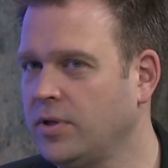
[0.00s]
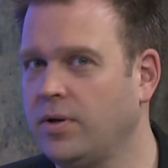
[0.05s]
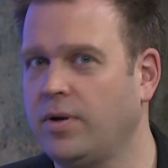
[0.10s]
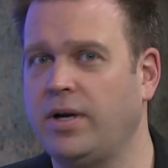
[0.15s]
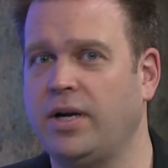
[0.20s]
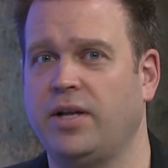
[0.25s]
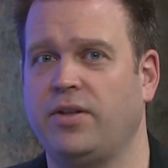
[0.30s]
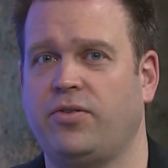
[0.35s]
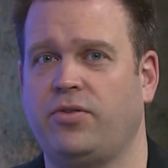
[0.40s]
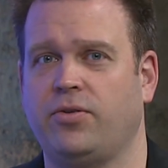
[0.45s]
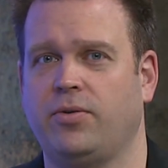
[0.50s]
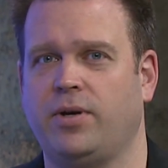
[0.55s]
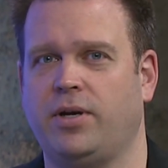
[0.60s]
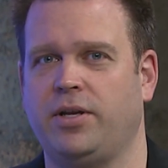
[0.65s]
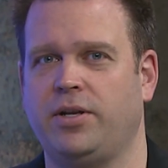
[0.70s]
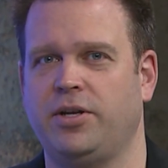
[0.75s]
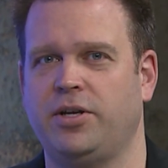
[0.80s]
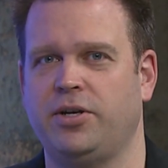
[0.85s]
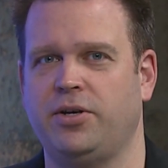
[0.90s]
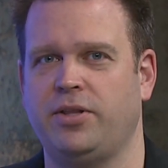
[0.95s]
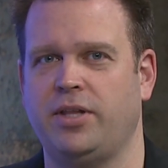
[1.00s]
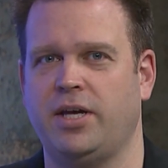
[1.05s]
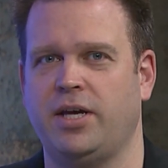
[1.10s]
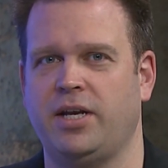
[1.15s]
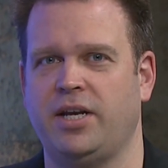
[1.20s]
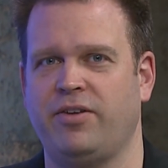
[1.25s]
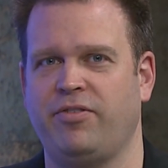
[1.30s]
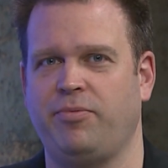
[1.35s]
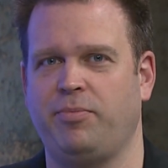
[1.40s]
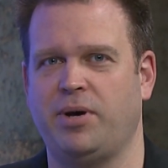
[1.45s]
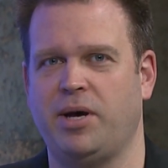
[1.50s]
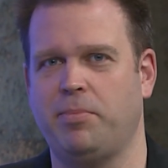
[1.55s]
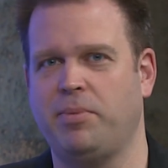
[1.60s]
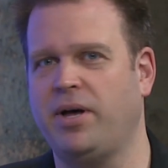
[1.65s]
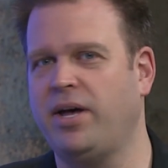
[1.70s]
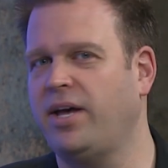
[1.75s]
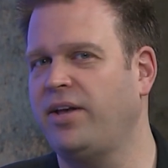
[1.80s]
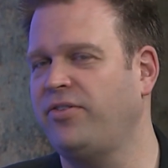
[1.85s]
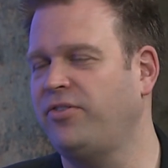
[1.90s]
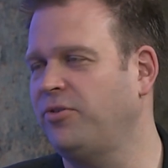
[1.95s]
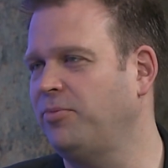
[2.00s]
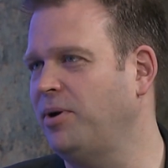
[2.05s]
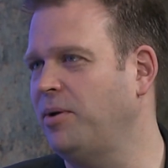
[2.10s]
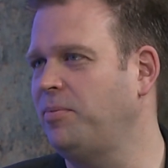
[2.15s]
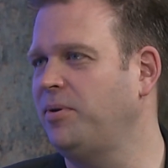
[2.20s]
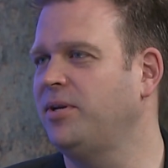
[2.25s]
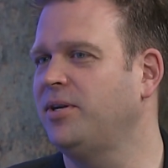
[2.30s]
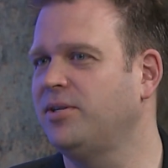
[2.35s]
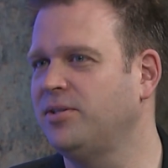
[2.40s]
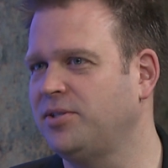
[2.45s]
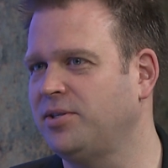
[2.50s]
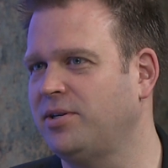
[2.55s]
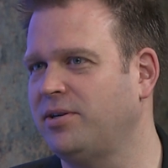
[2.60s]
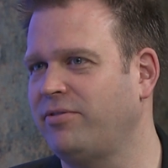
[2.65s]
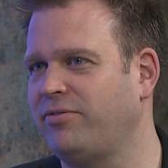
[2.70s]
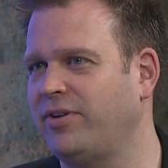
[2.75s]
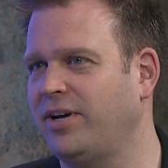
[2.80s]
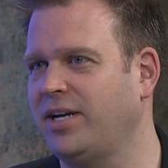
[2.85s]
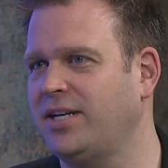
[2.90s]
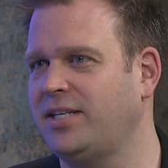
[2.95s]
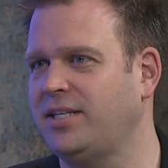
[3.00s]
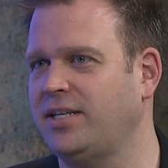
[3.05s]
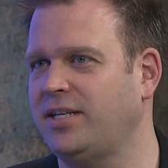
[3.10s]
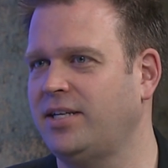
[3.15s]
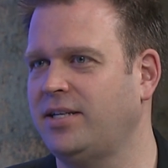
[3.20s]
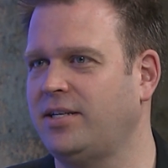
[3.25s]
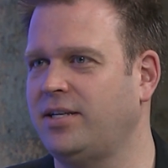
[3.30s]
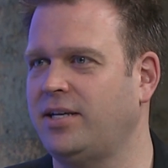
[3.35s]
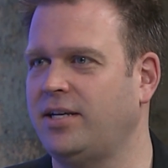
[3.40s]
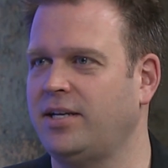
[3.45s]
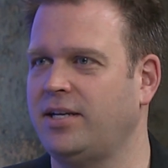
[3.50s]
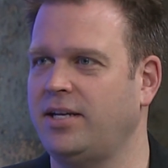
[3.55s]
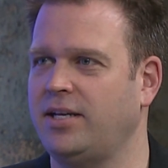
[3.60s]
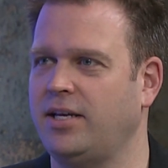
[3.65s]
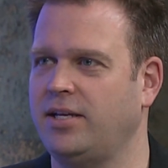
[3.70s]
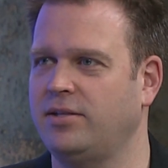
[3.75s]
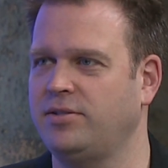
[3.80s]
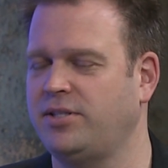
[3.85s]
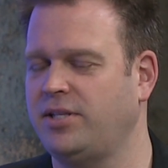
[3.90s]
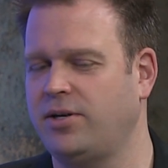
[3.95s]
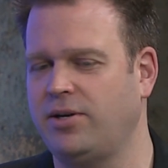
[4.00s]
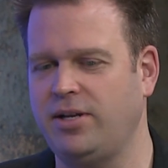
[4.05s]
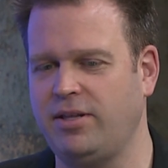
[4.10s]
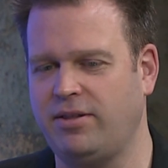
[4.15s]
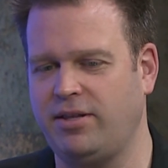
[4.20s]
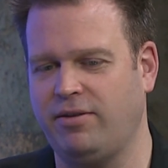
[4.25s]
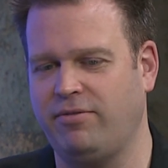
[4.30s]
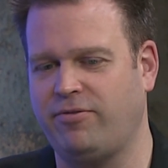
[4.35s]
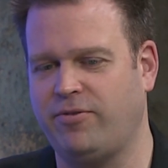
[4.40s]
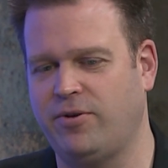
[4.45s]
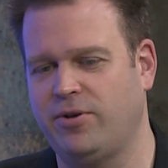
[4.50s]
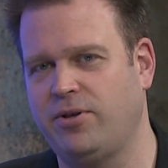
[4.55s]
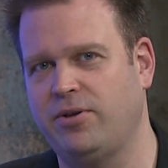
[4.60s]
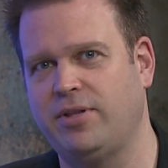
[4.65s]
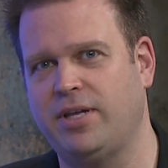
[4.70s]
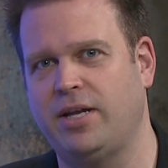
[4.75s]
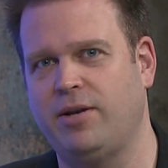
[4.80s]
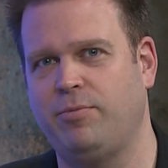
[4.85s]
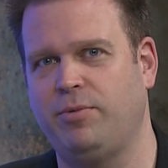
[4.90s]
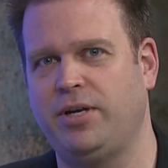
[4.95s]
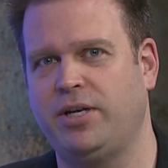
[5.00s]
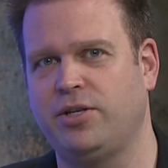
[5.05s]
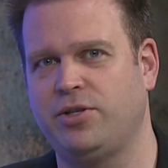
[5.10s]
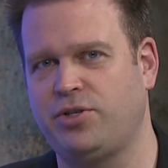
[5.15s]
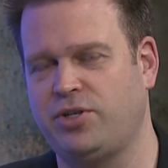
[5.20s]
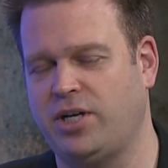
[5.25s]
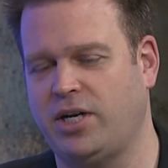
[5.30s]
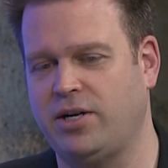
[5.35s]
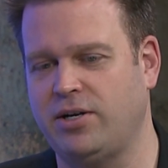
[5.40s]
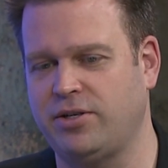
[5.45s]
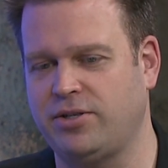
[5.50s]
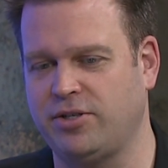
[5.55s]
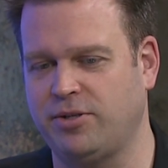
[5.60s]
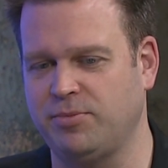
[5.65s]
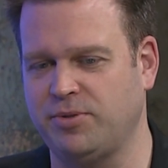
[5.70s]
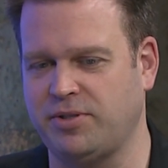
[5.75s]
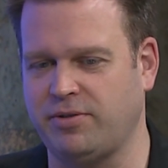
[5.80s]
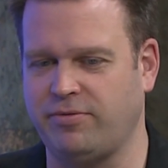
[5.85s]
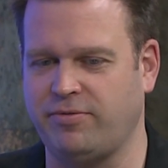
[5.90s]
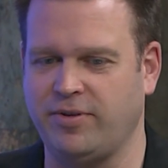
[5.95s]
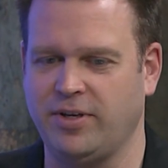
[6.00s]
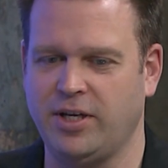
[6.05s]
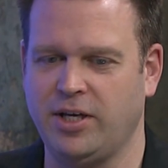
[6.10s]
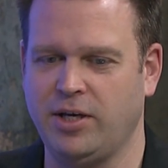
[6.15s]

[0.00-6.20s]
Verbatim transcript: Great. So I'll know then if my boss or my peers are affected. And is there anything further then that we can share in terms of